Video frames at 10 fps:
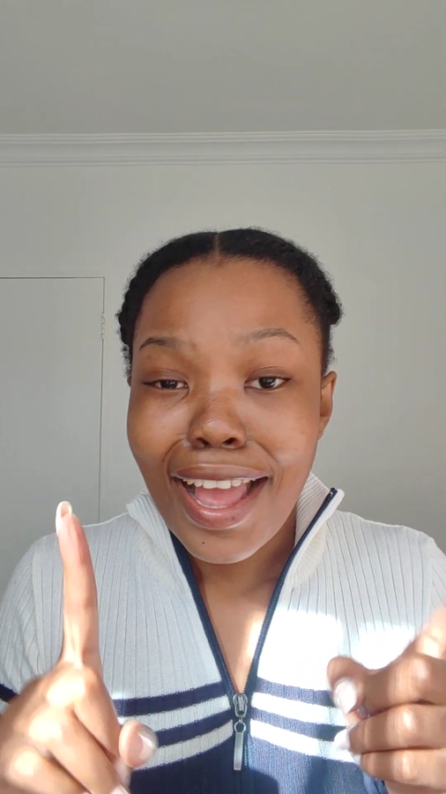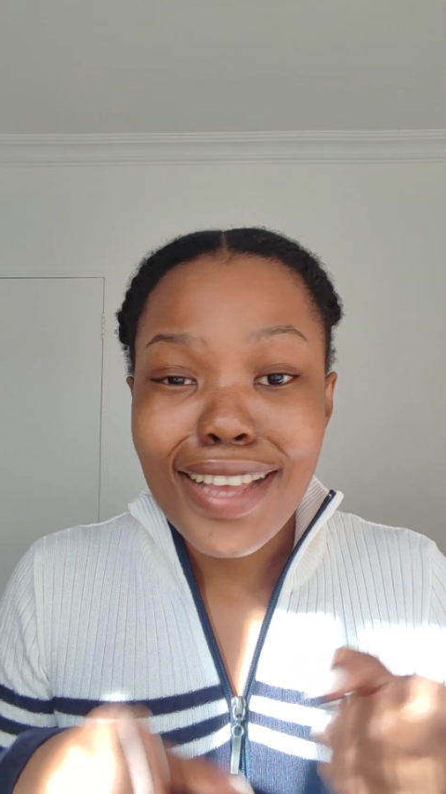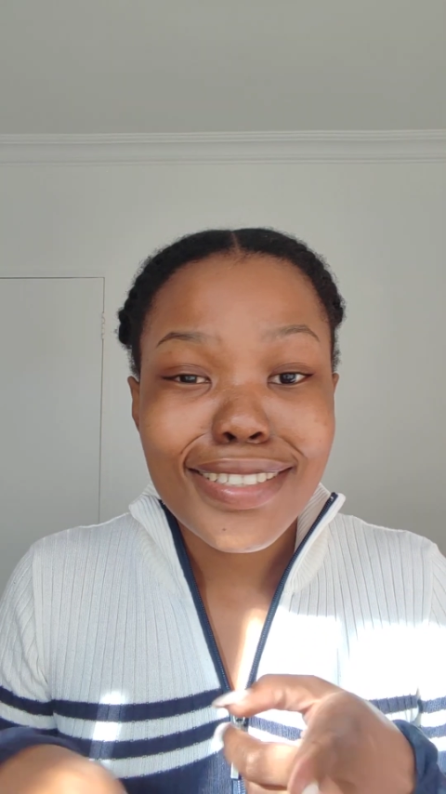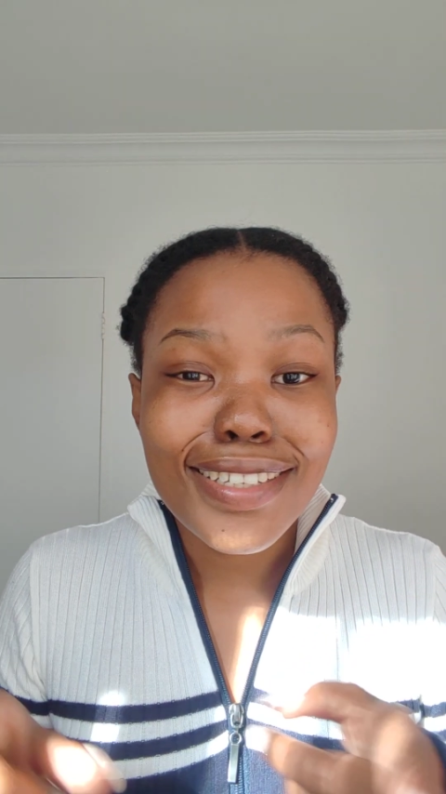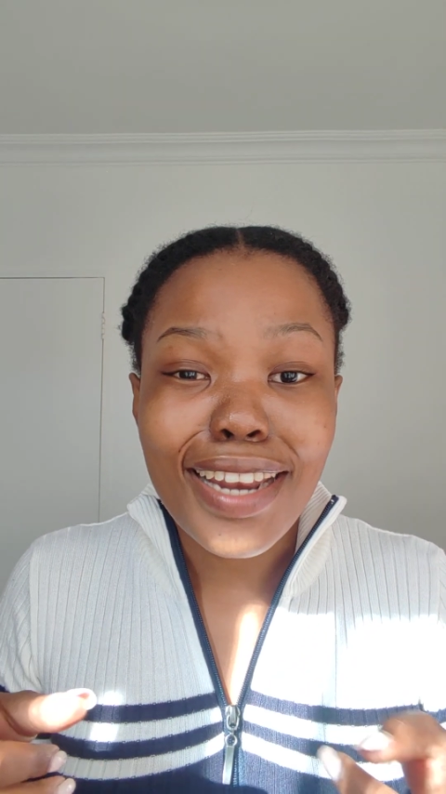
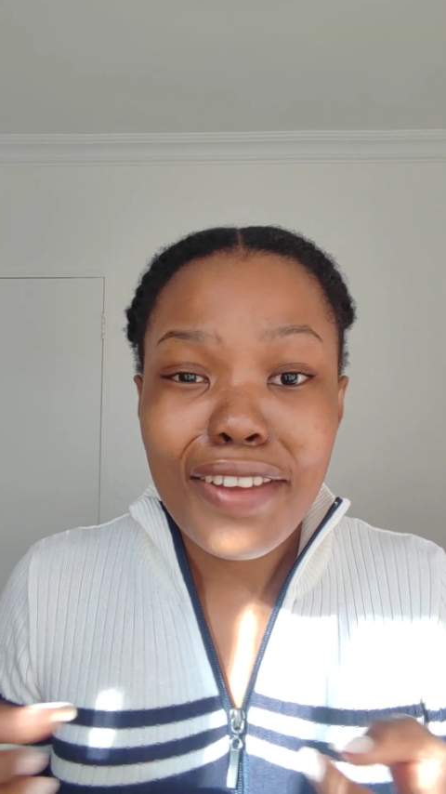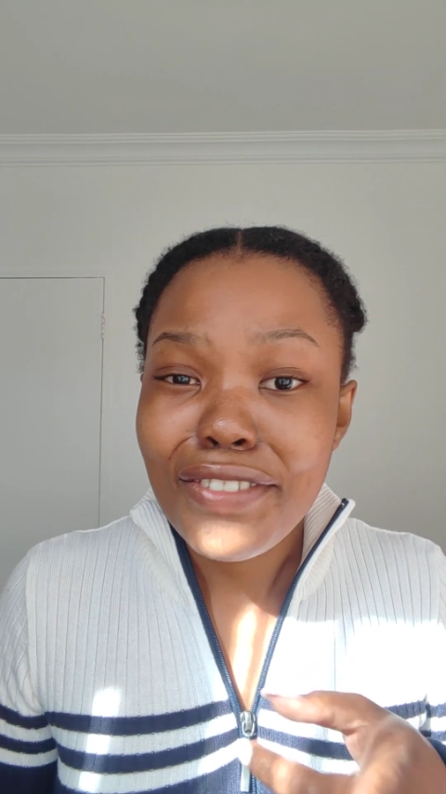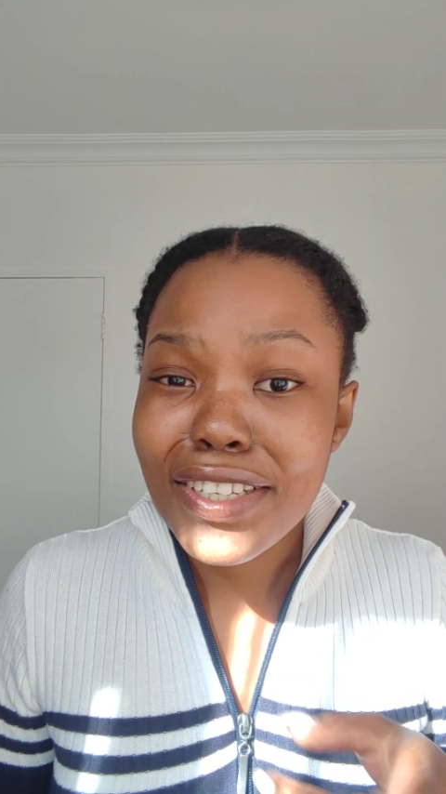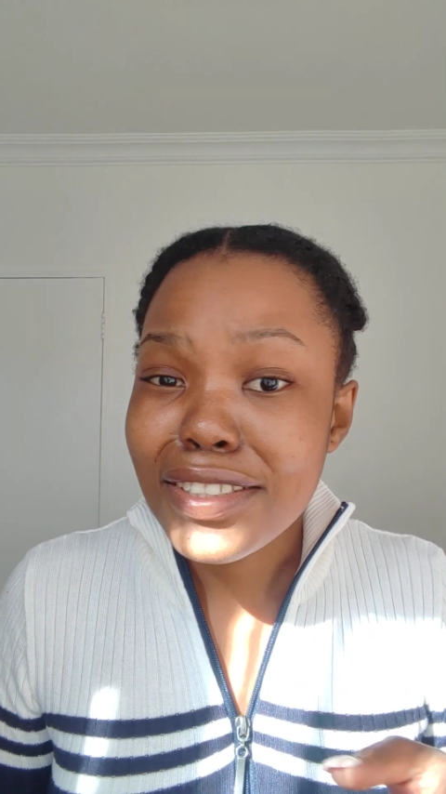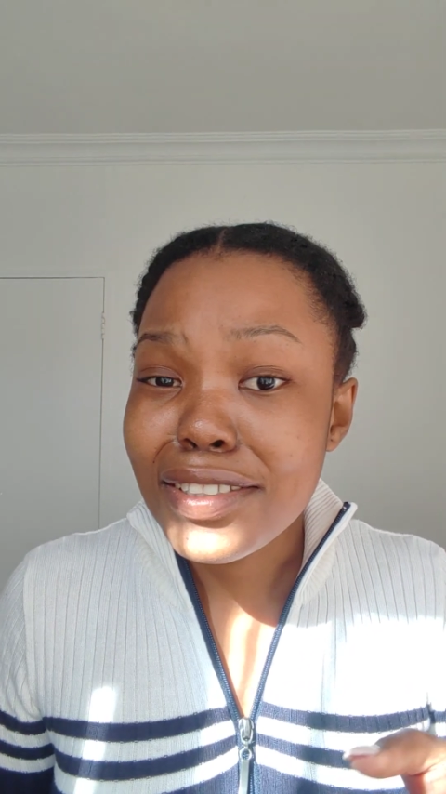I see
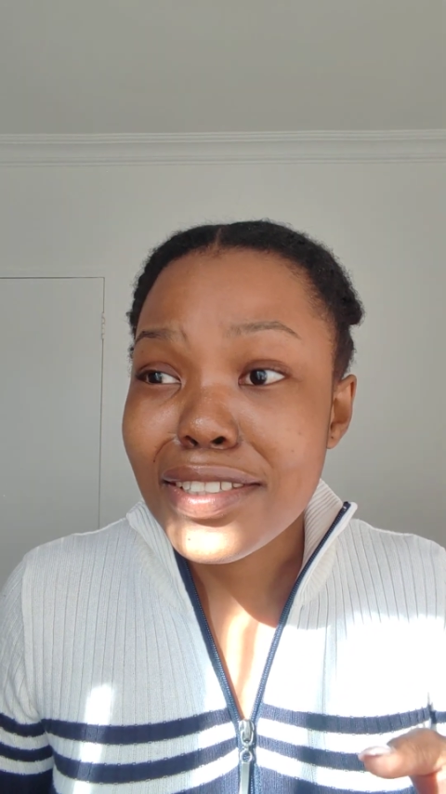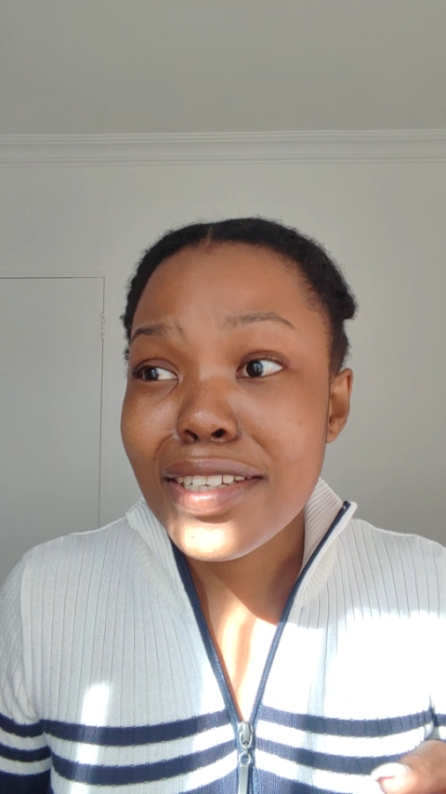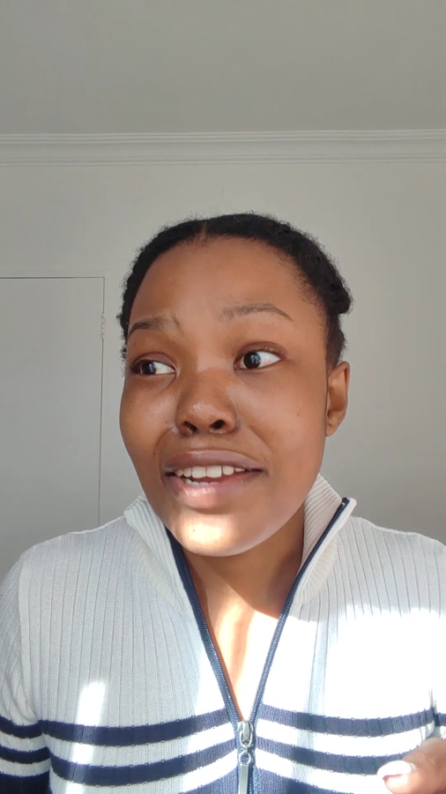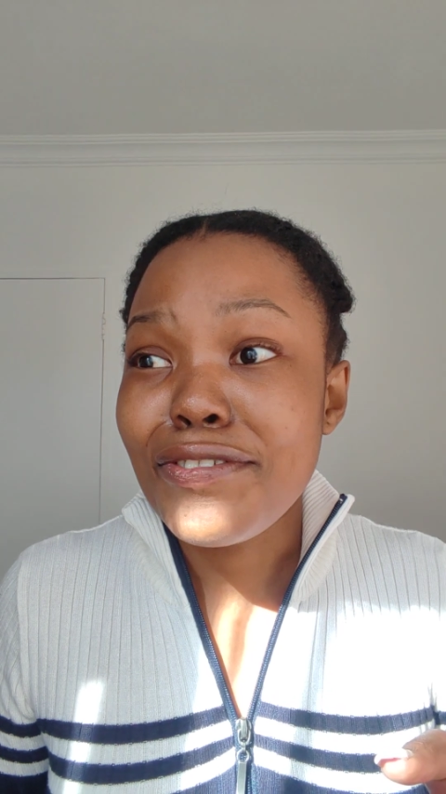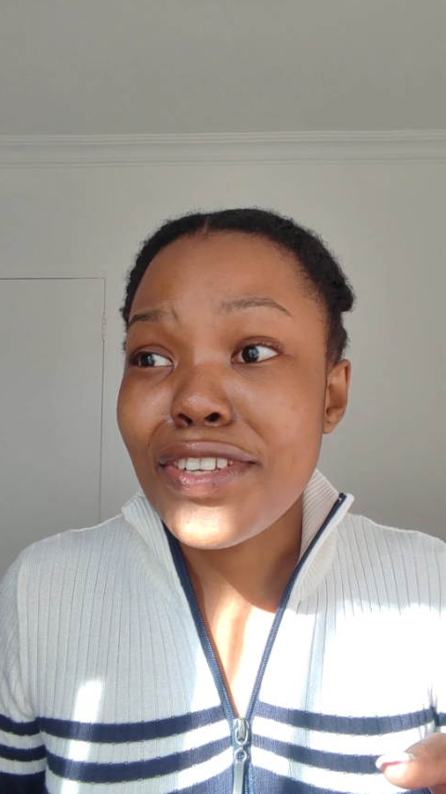life lessons
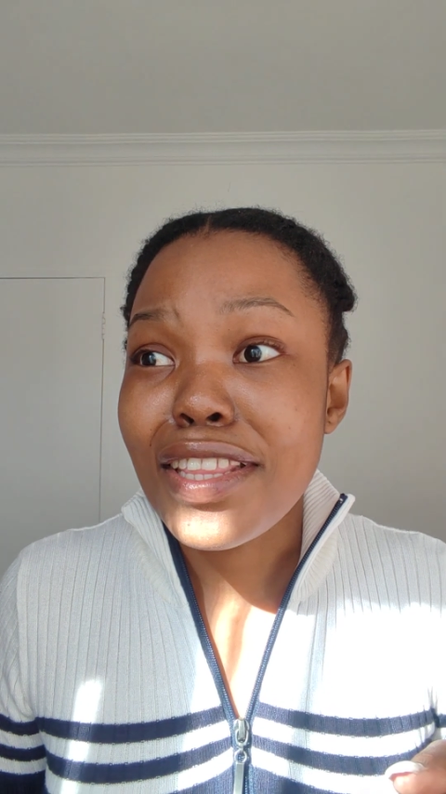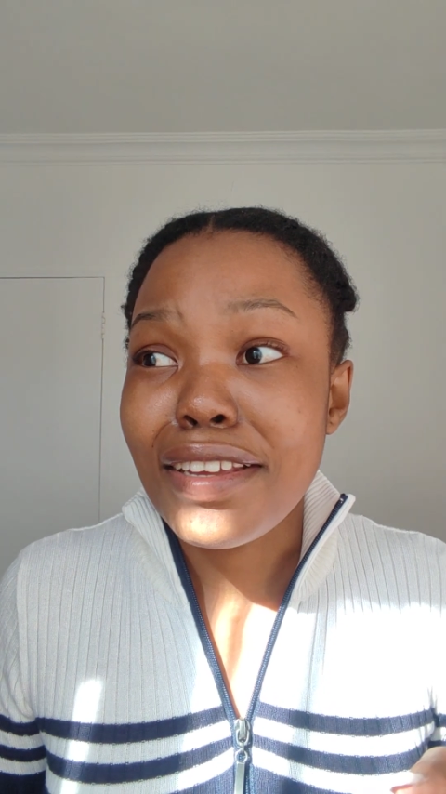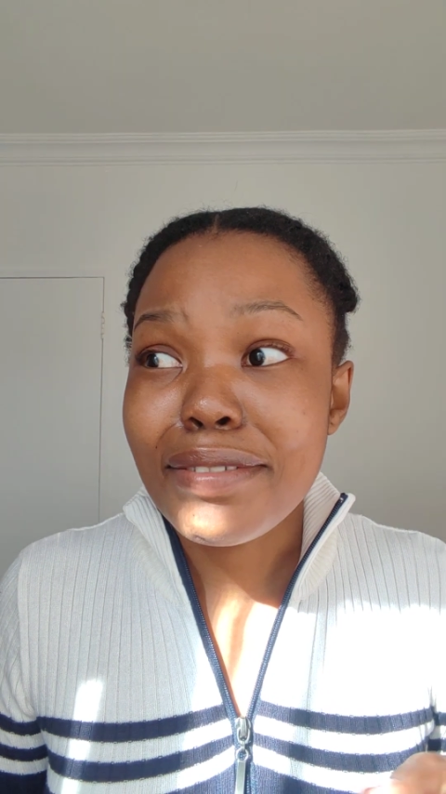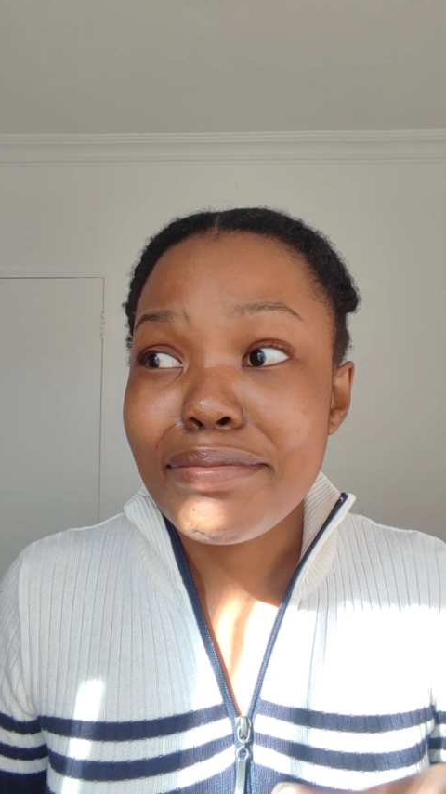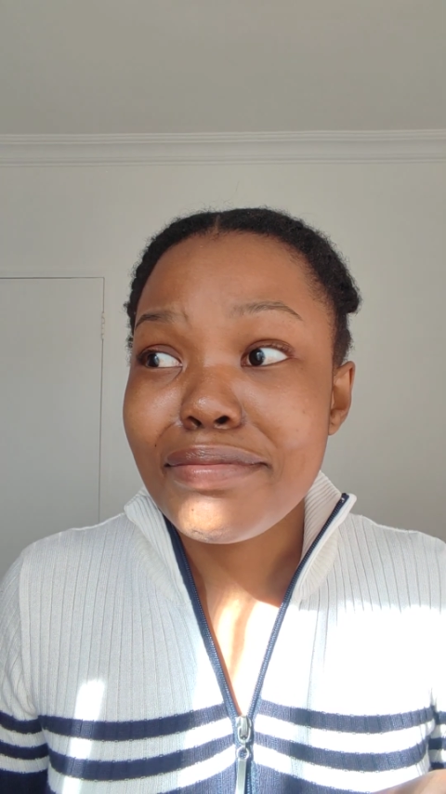and
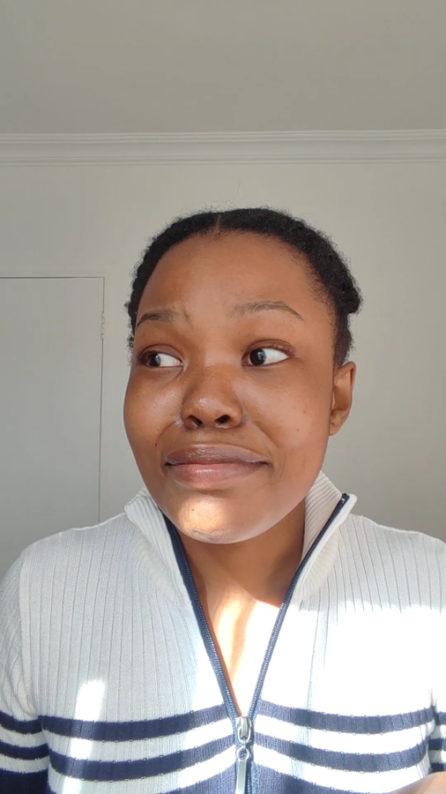everything.